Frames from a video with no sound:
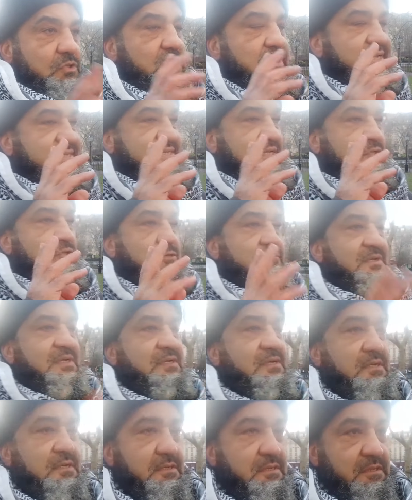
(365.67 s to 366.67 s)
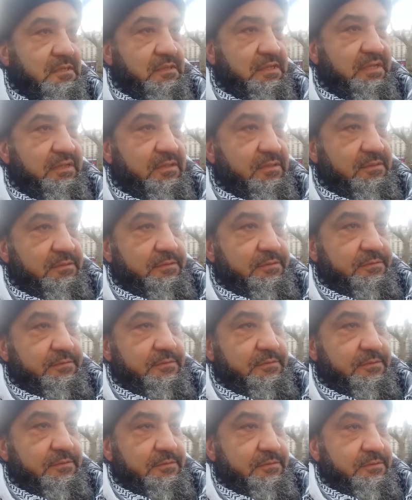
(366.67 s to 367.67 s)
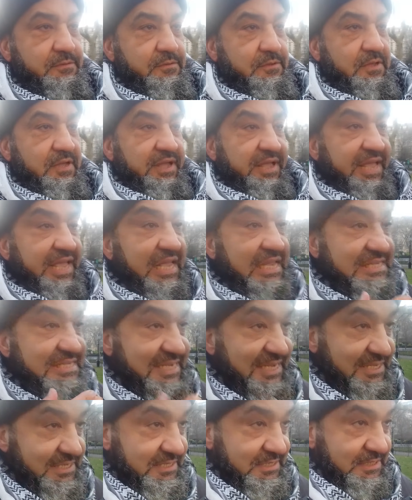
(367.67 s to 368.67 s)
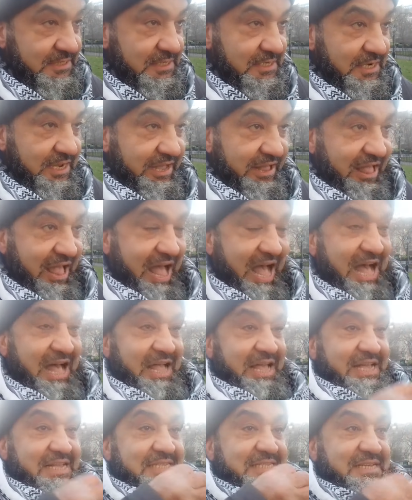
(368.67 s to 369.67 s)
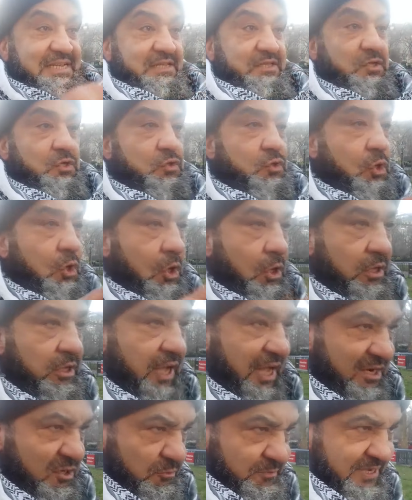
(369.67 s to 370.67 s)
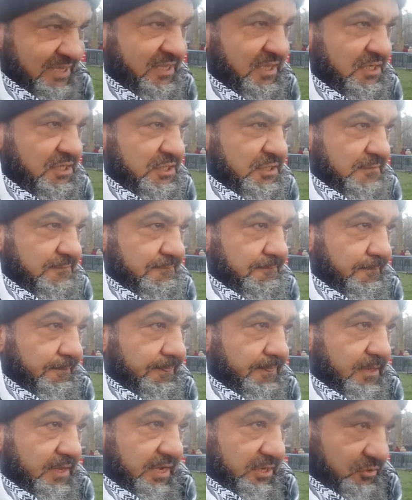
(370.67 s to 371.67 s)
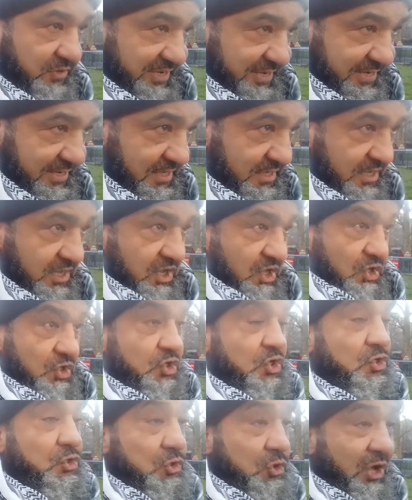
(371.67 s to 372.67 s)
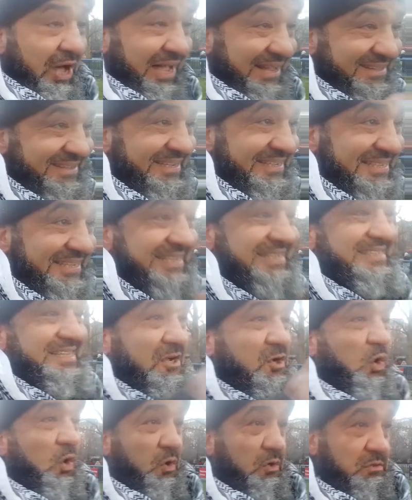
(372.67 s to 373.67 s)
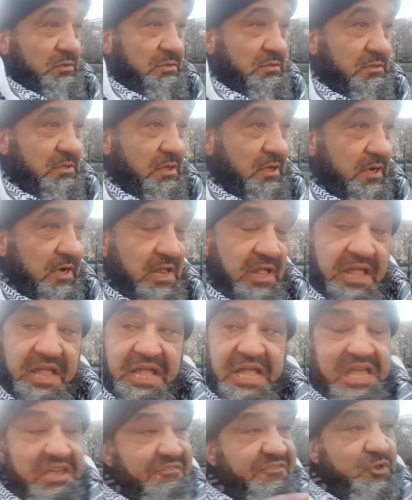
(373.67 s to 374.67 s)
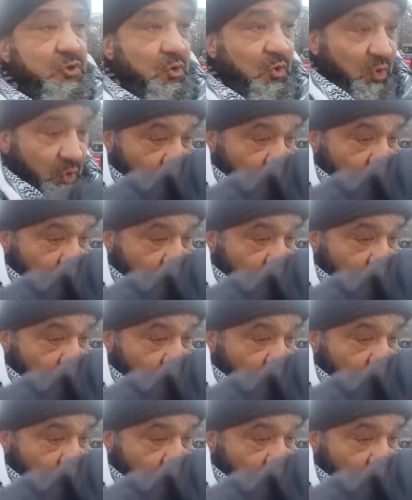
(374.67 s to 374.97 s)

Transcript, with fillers: Listen to me. Yeah. Go on. Is it is it, you know, are you British? Yes. Are you English? Yes. You know, 100 years ago. Yes. If you,